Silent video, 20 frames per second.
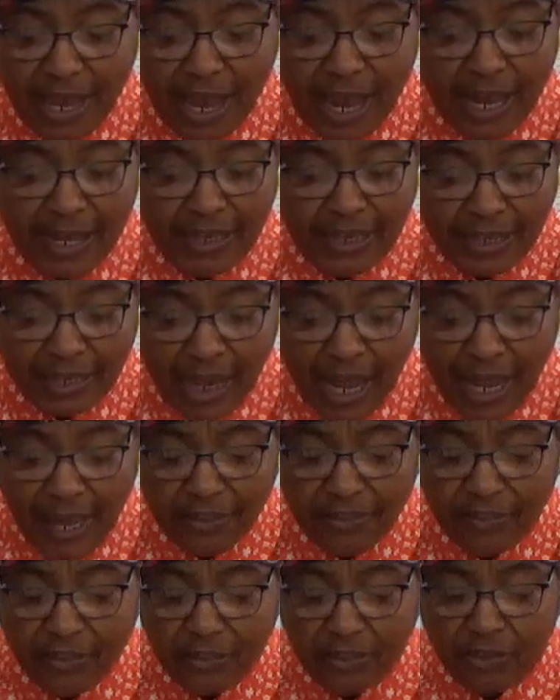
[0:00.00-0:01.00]
and
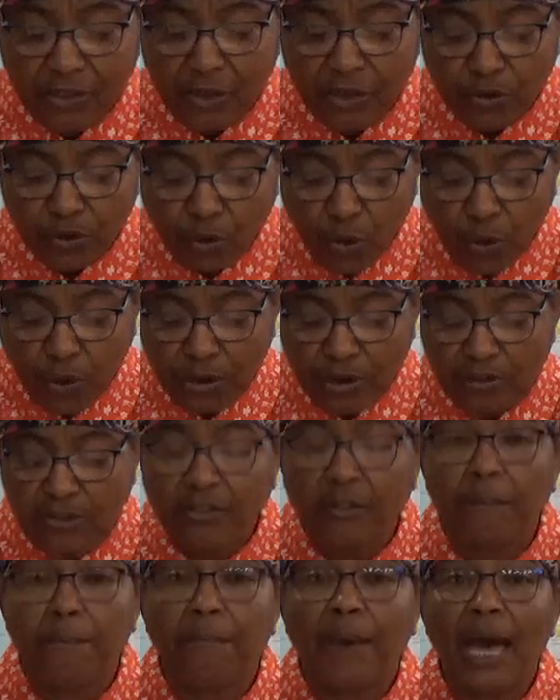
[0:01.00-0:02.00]
not the
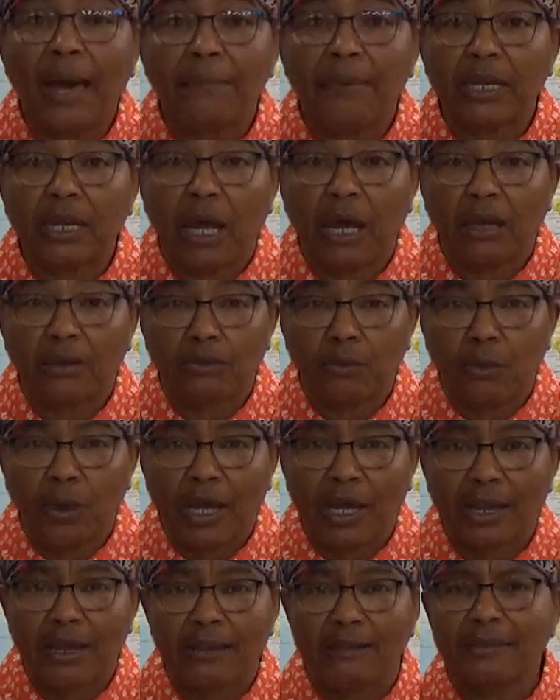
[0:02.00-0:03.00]
daughters of Babylon
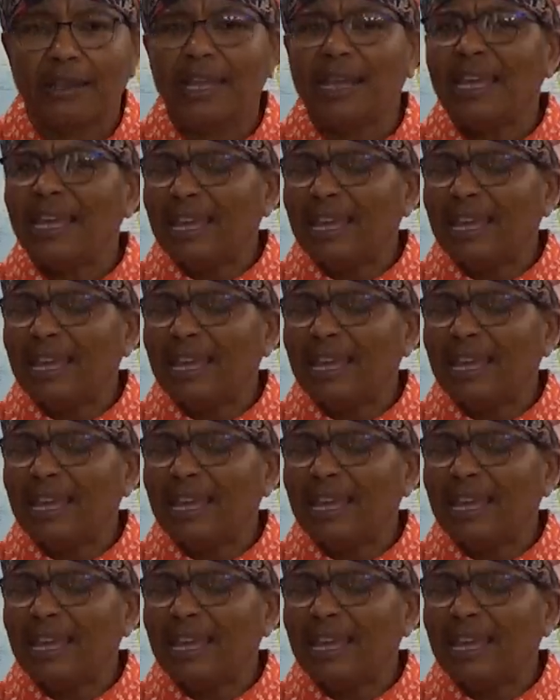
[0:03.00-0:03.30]
ways.